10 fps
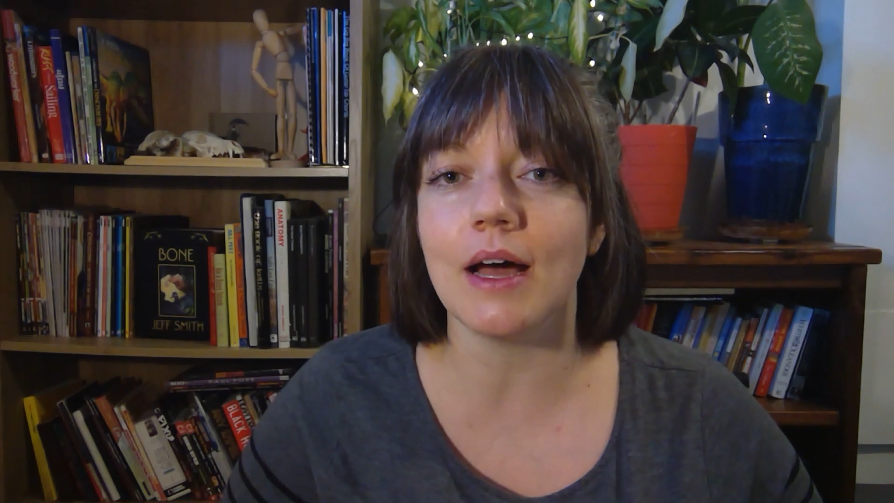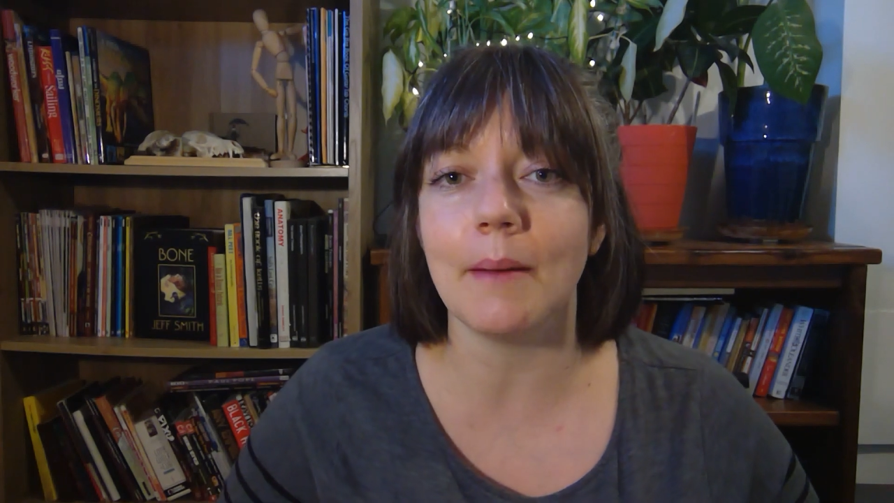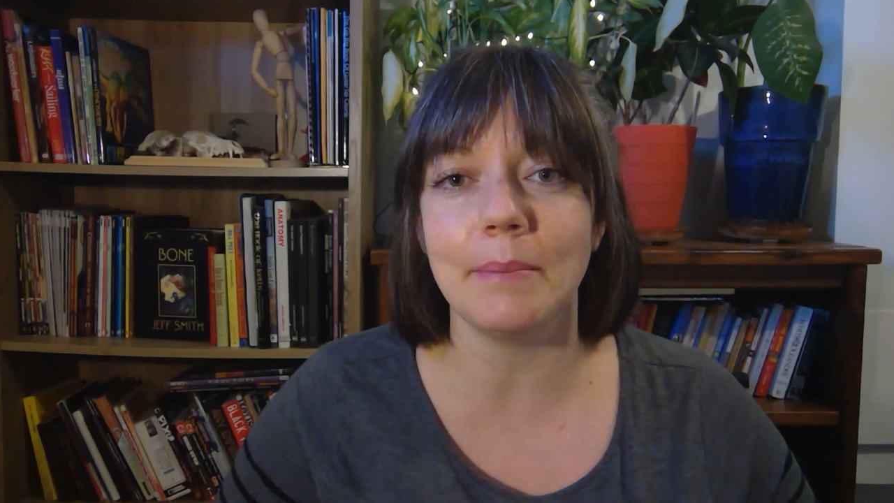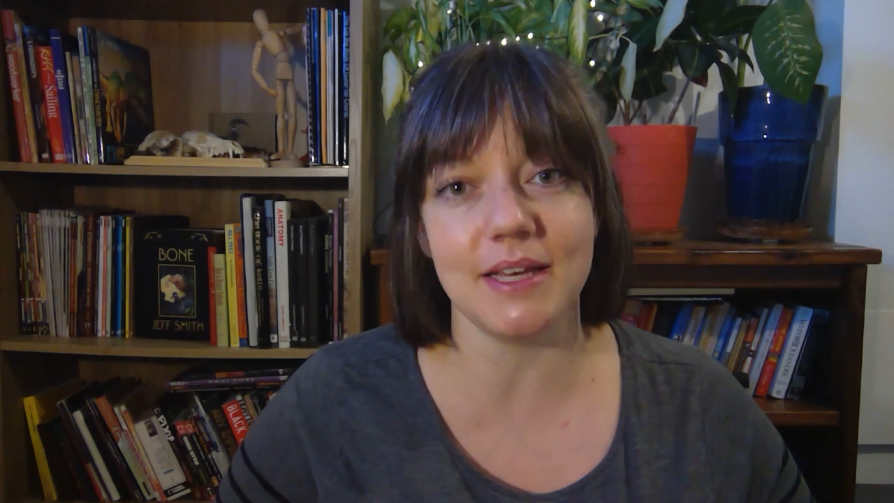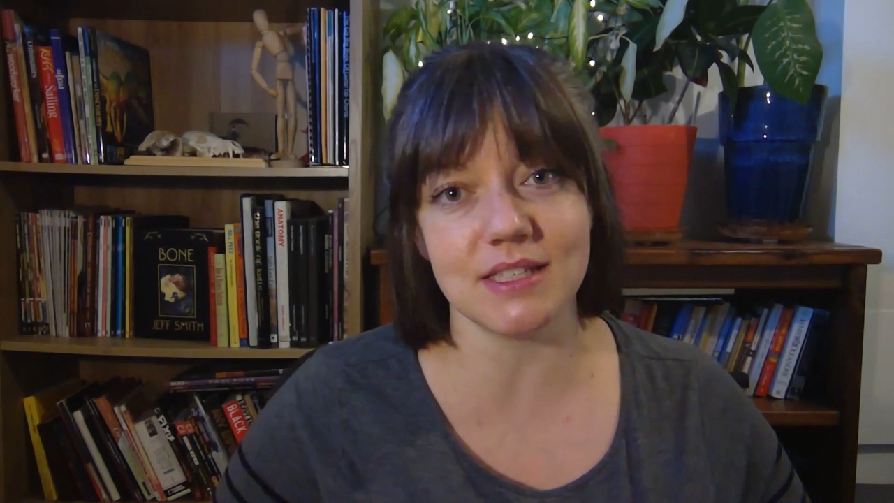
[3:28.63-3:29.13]

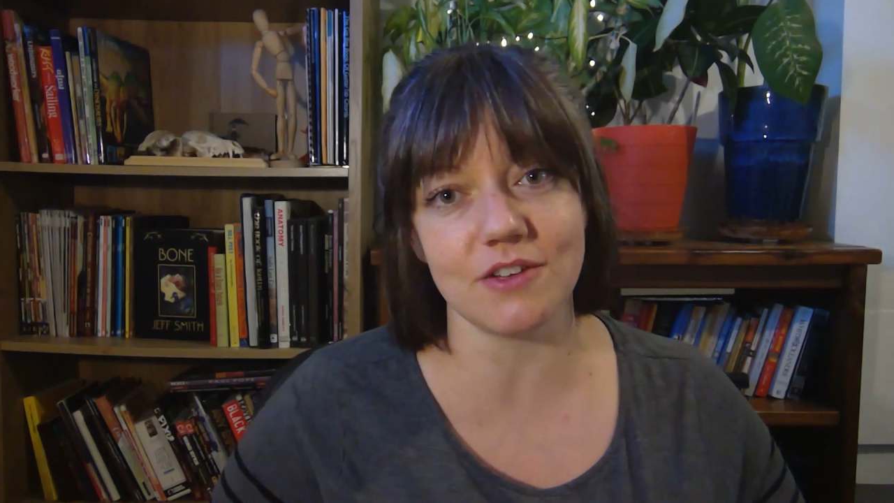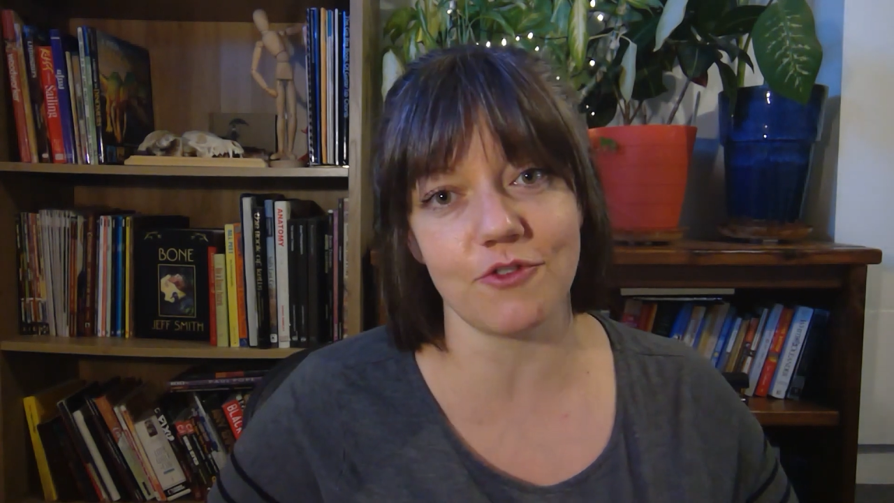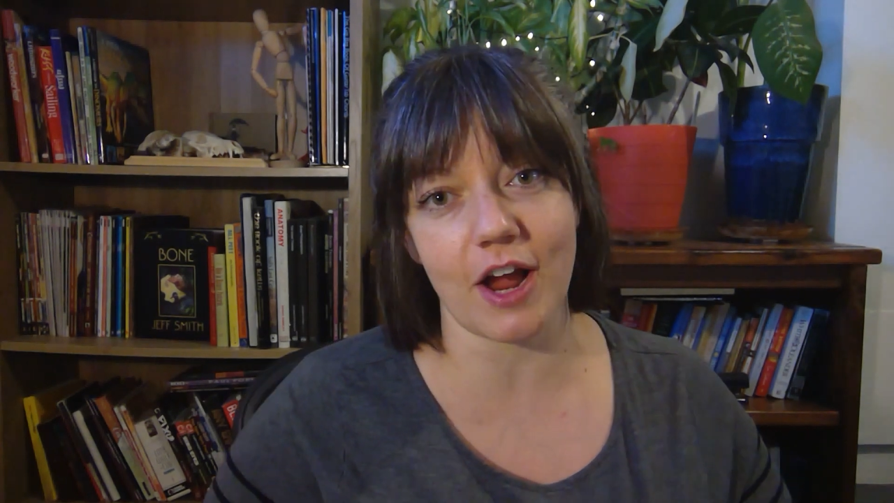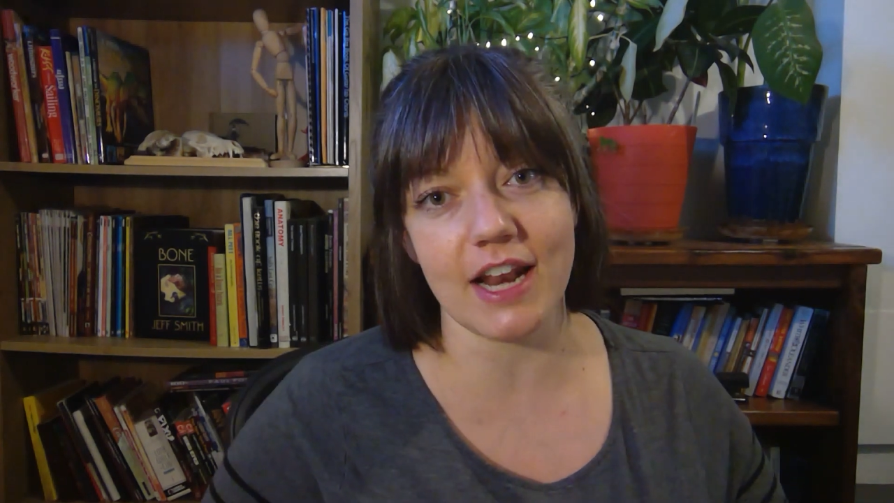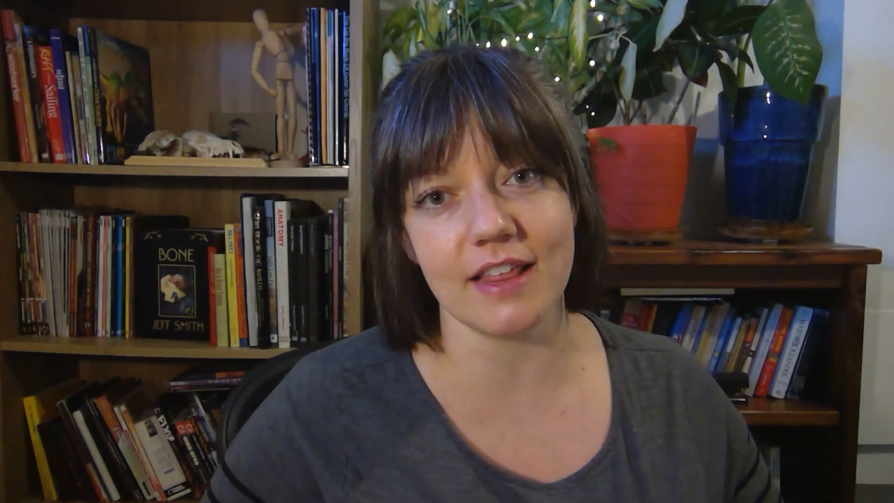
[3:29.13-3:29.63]
a piece of
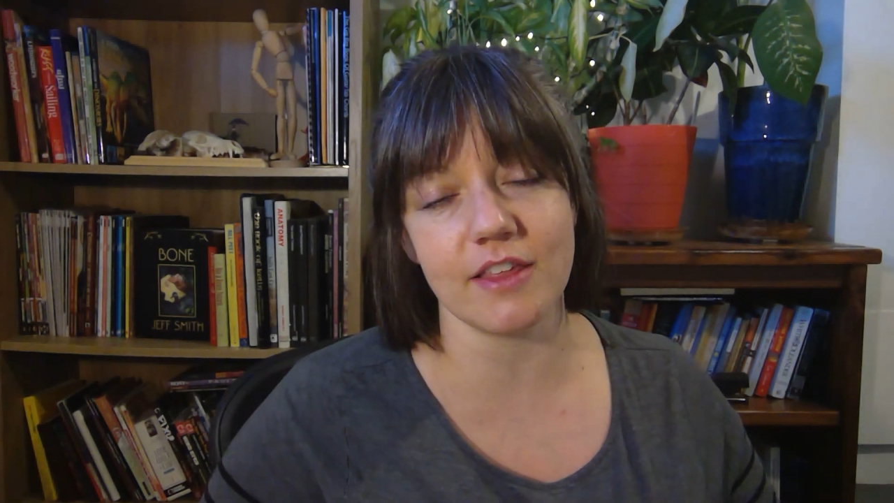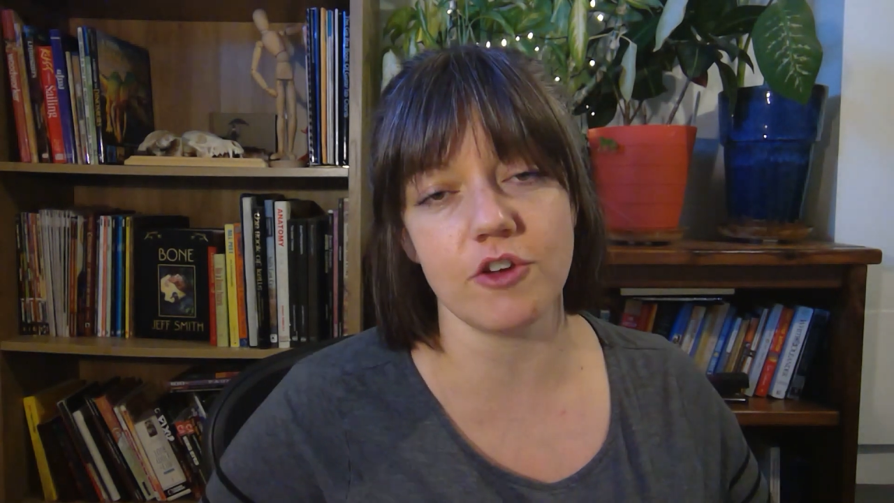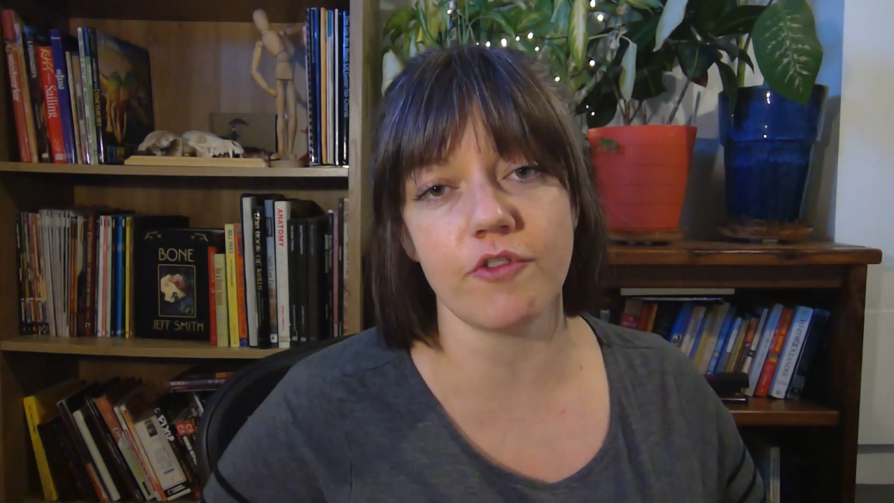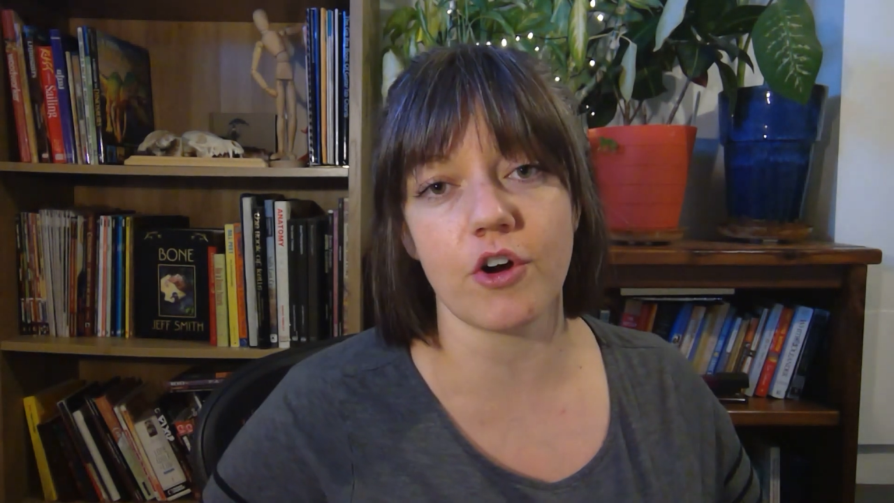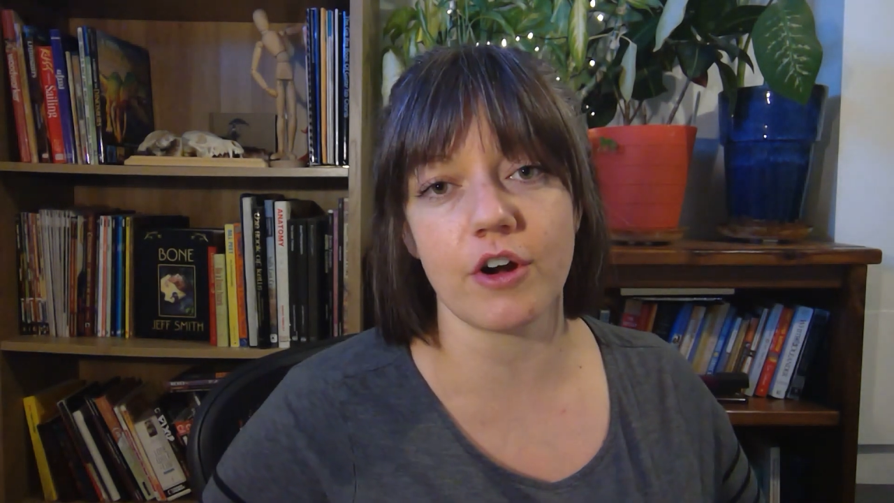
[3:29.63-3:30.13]
writing that
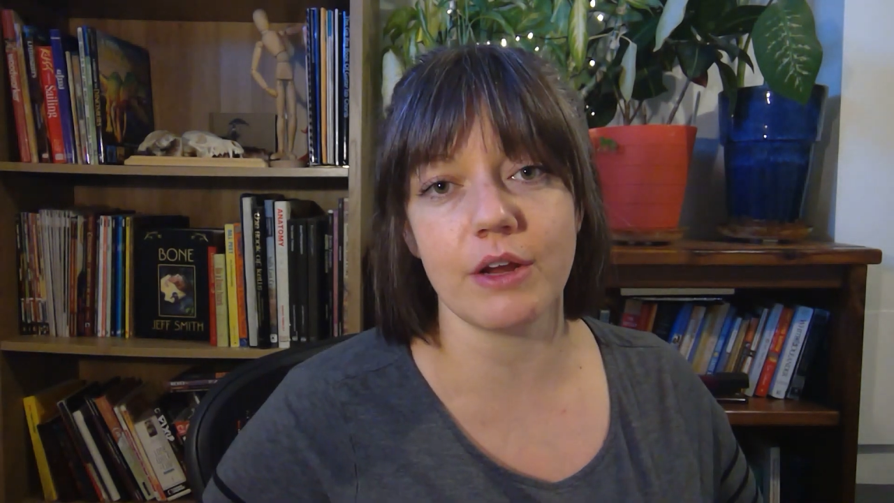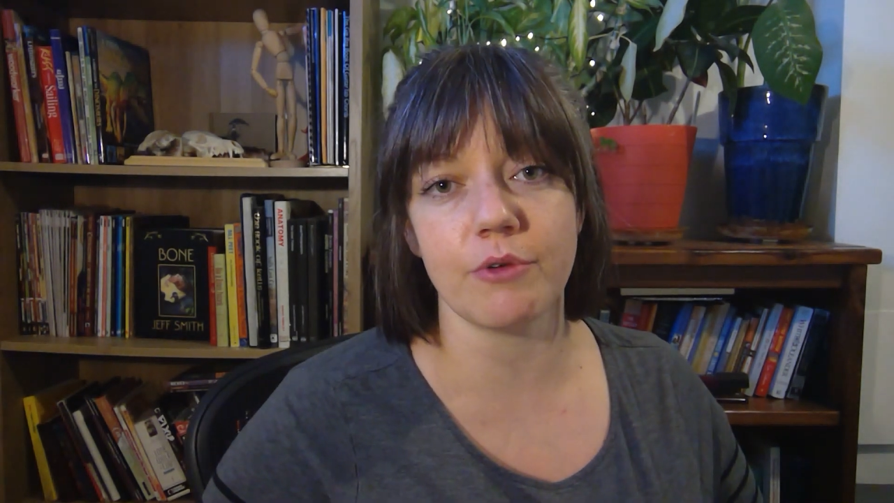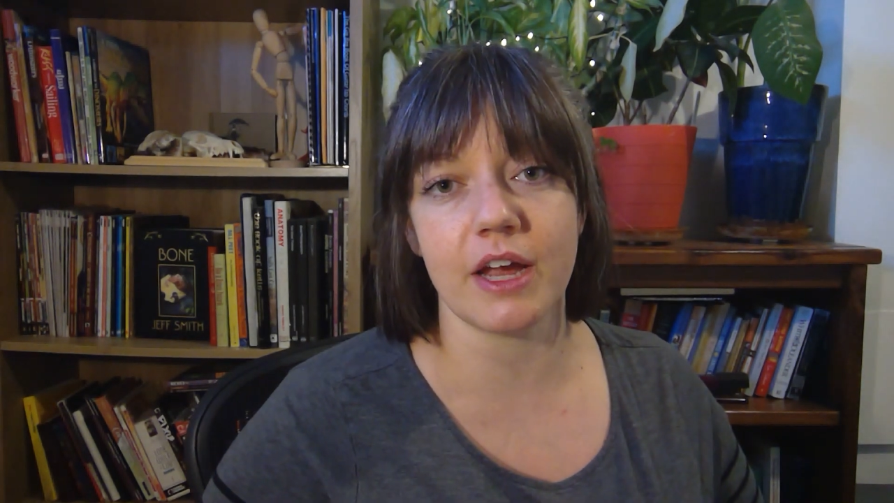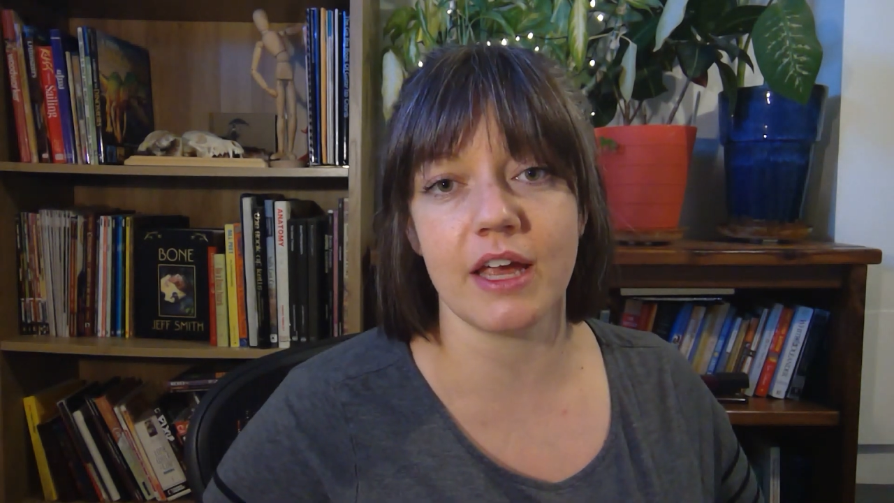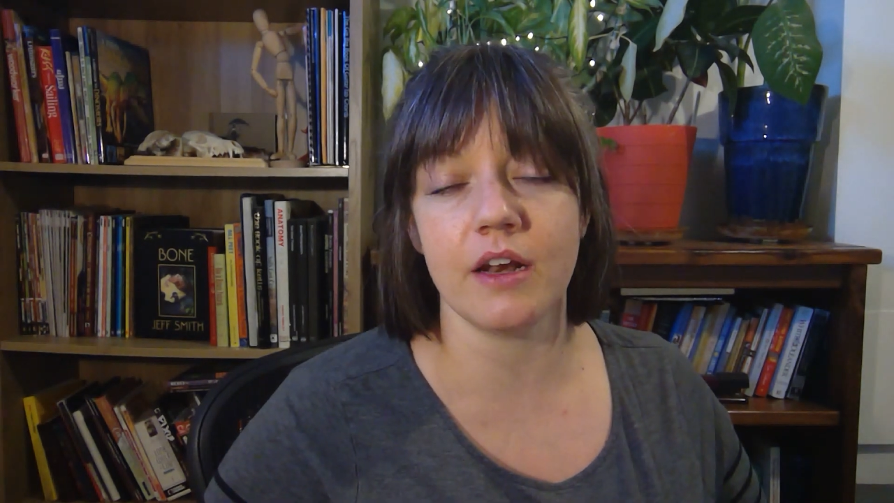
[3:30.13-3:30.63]
you've already
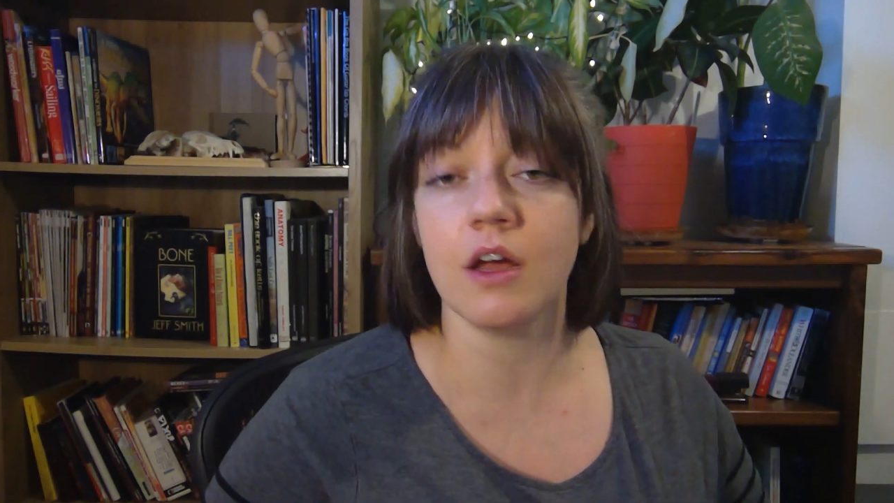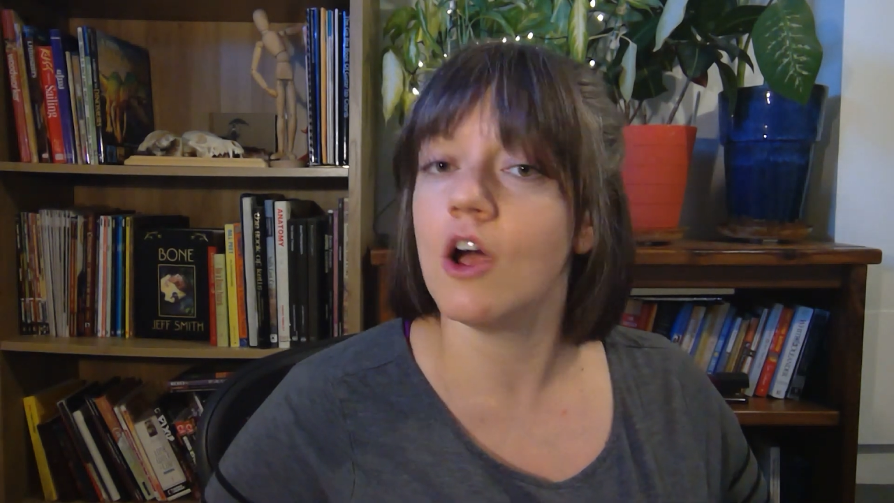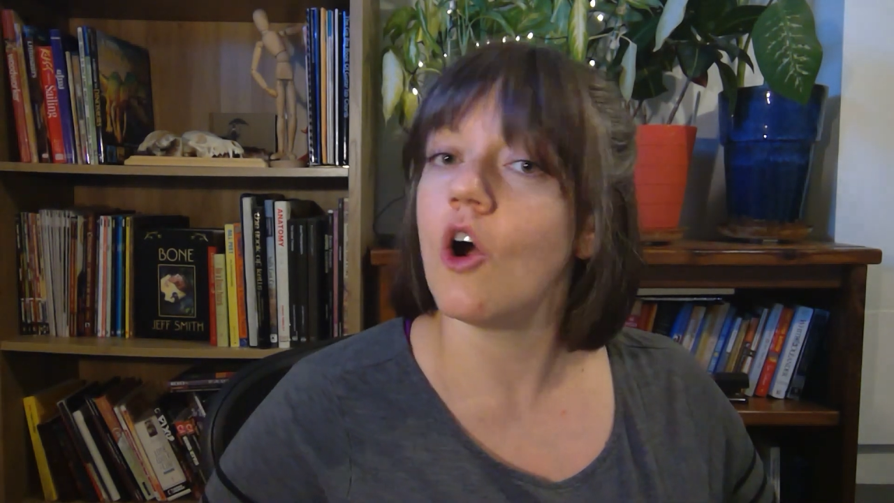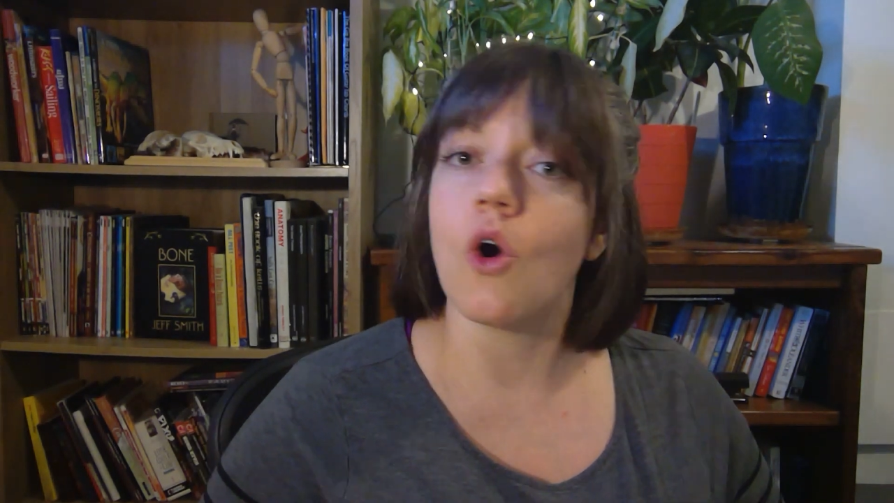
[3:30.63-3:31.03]
written,